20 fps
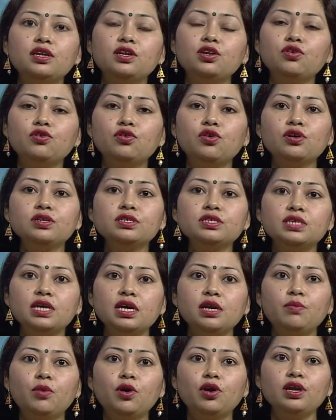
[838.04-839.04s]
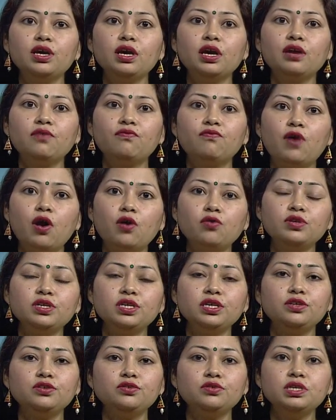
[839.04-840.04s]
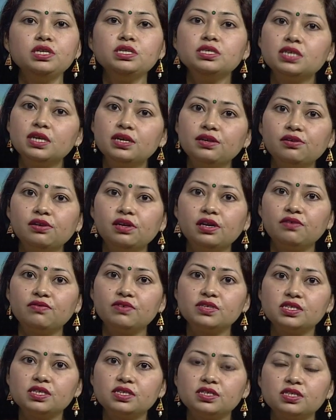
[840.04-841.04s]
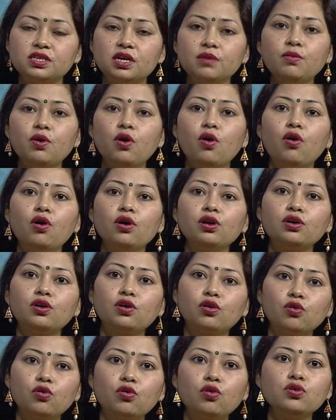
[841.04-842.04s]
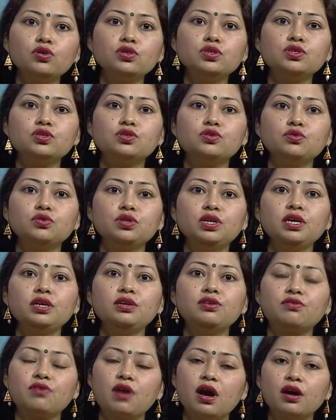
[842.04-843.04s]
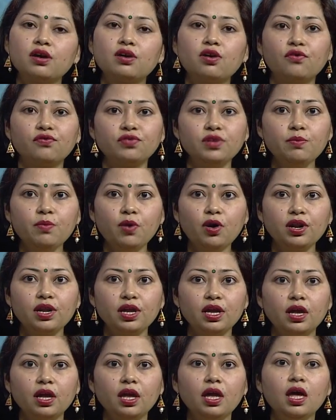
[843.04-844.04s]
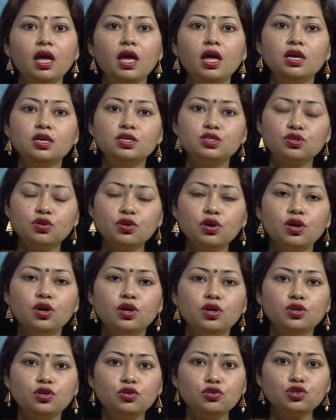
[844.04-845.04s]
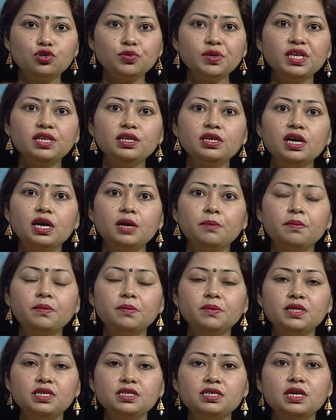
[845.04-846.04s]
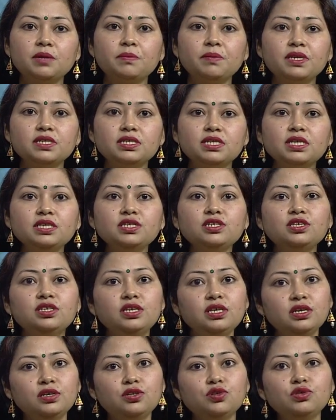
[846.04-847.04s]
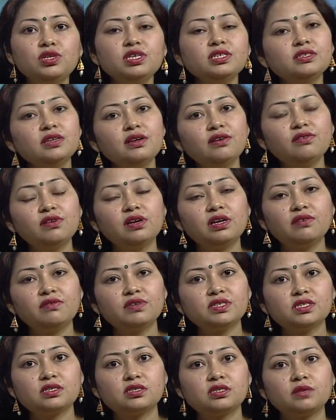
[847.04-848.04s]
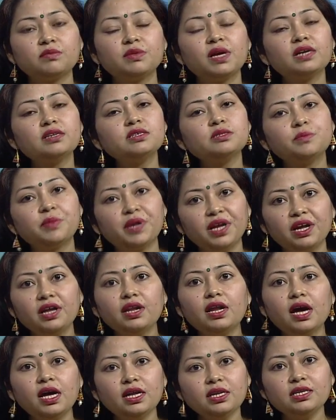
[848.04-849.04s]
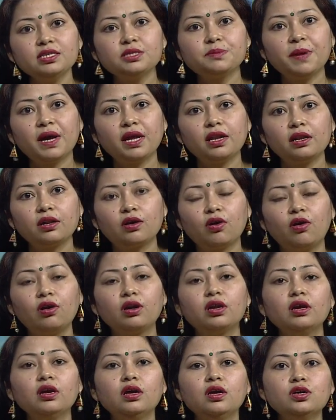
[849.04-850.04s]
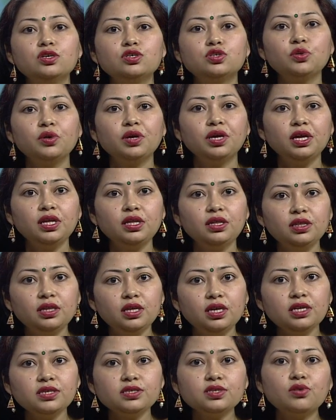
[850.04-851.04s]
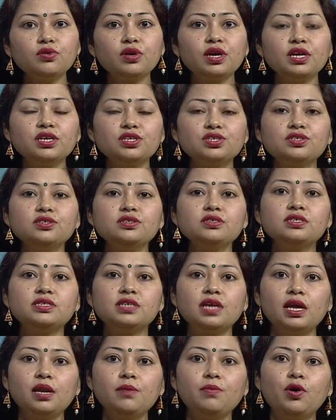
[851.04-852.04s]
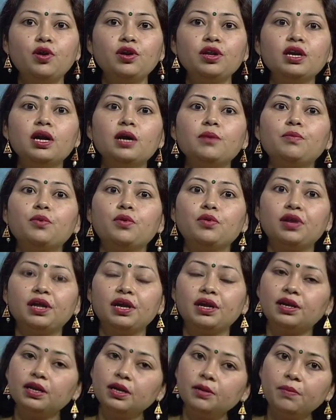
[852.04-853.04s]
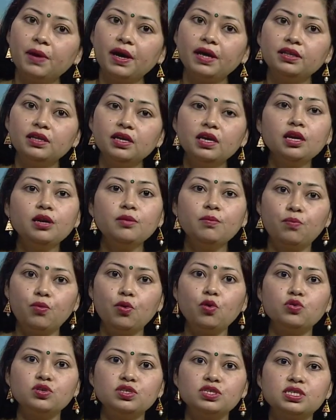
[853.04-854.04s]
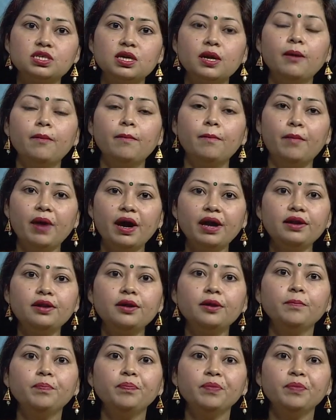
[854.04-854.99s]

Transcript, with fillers: the neuron cell body are found into the central nervous system or close to the trunk of the body. So, usually they are, these are present near to the central nervous system that is brain and spinal cord. So, in these locations cell body are protected by the bones, but